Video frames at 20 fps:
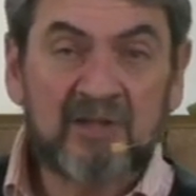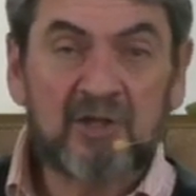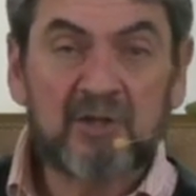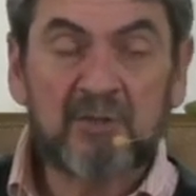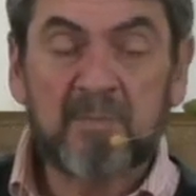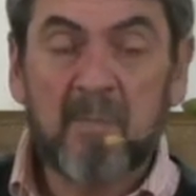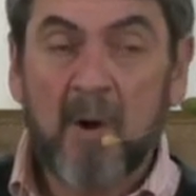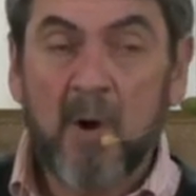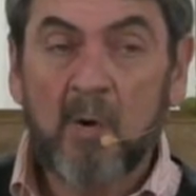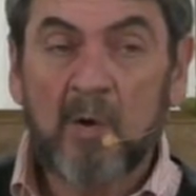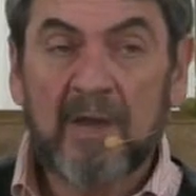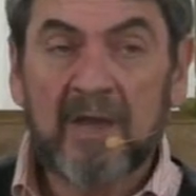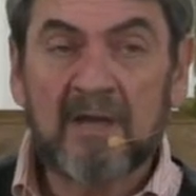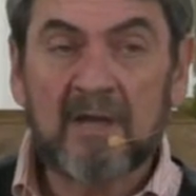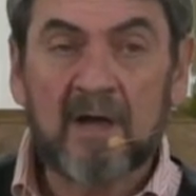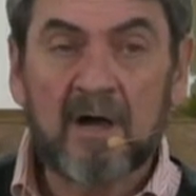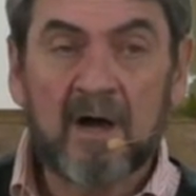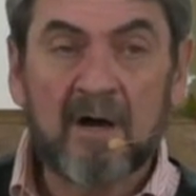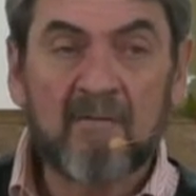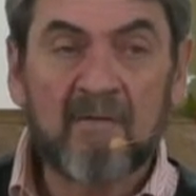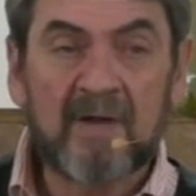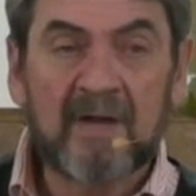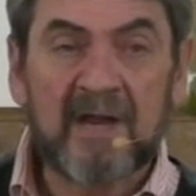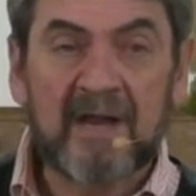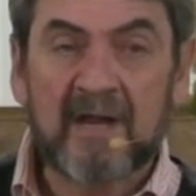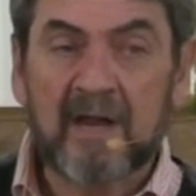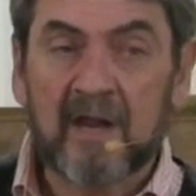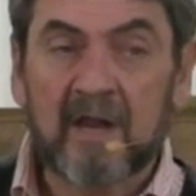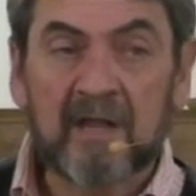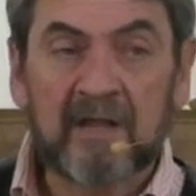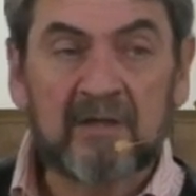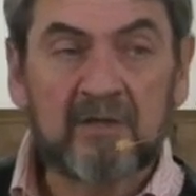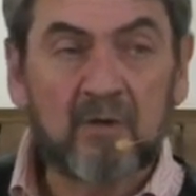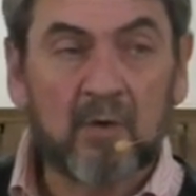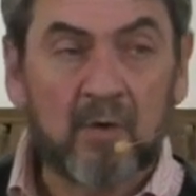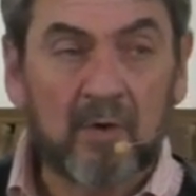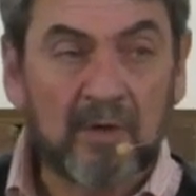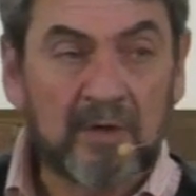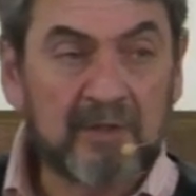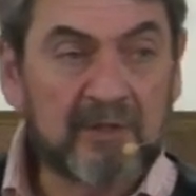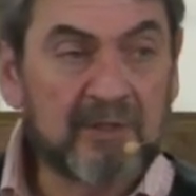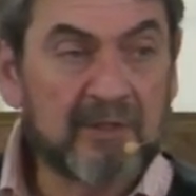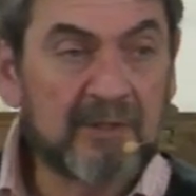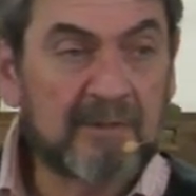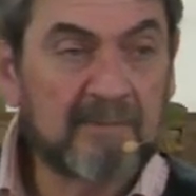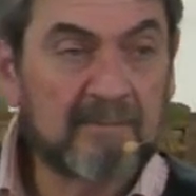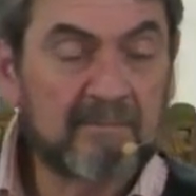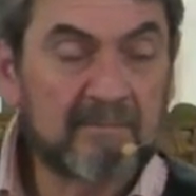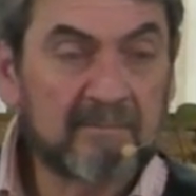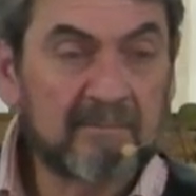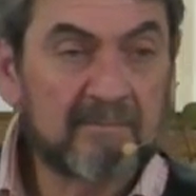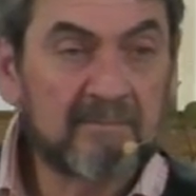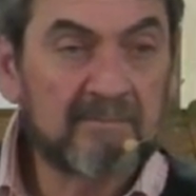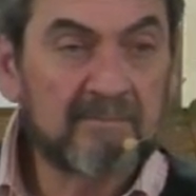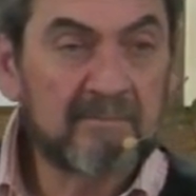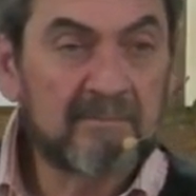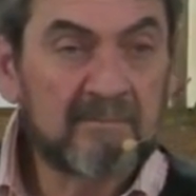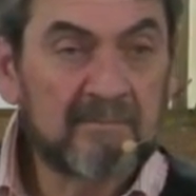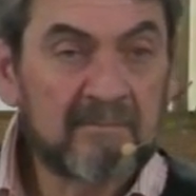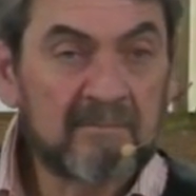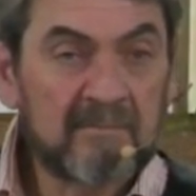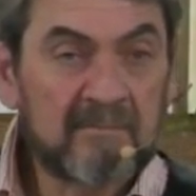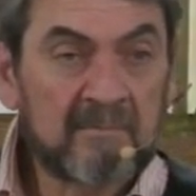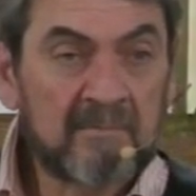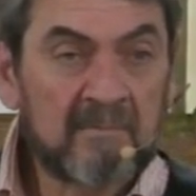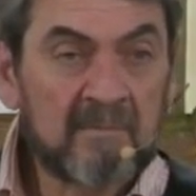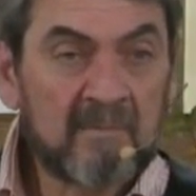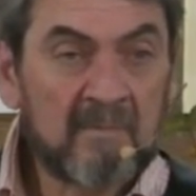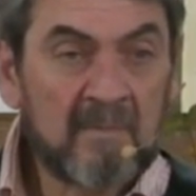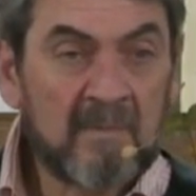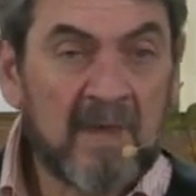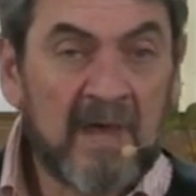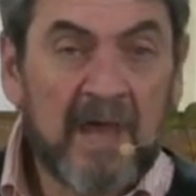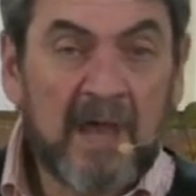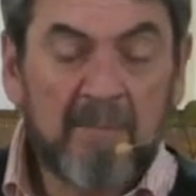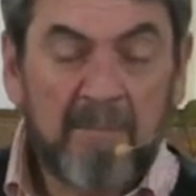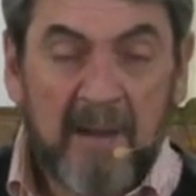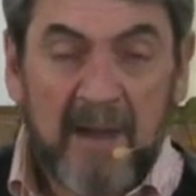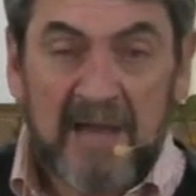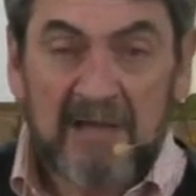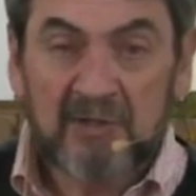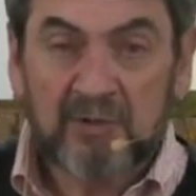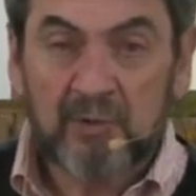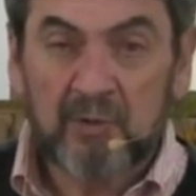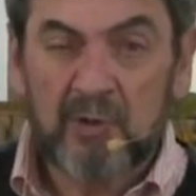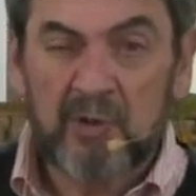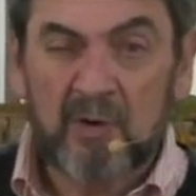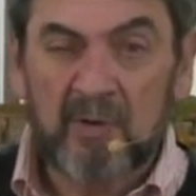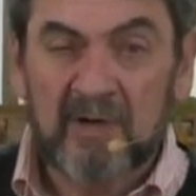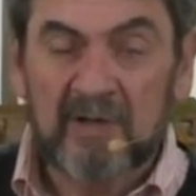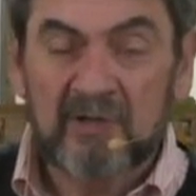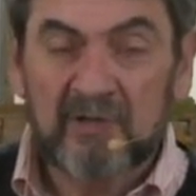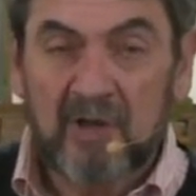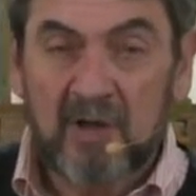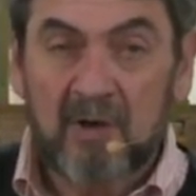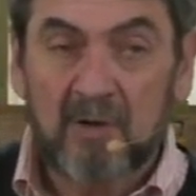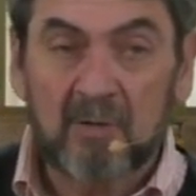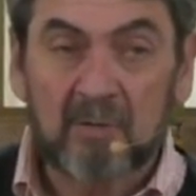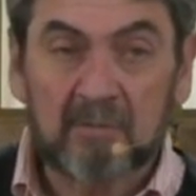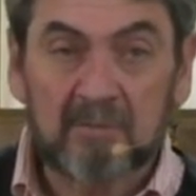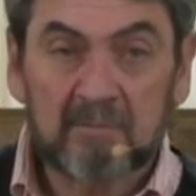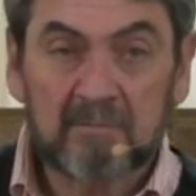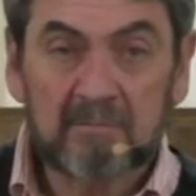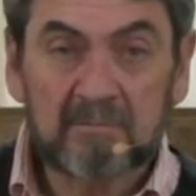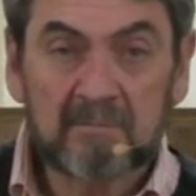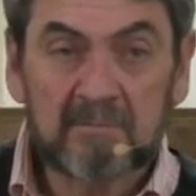a smoking oven and a lit torch. He passed through on his own.